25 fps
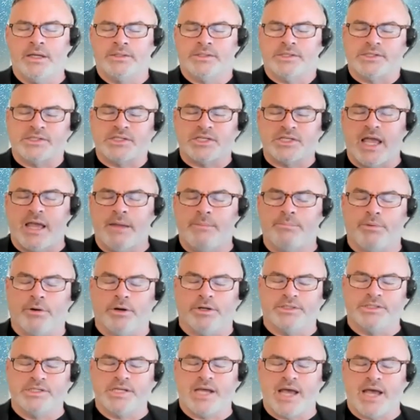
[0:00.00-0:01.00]
to stay
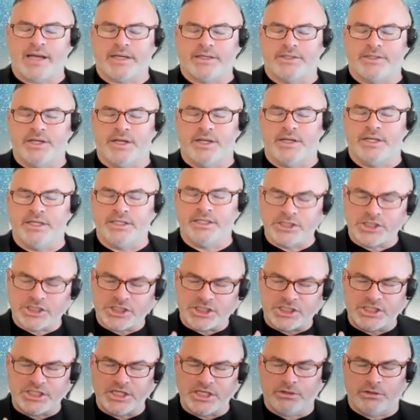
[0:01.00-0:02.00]
protected and
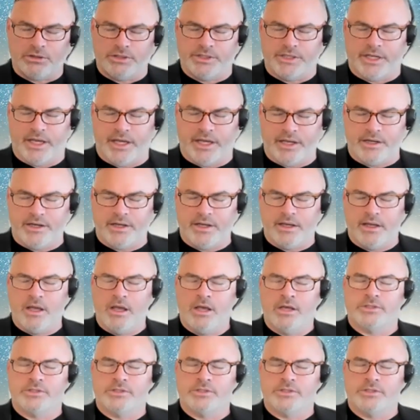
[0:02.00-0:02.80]
shielded.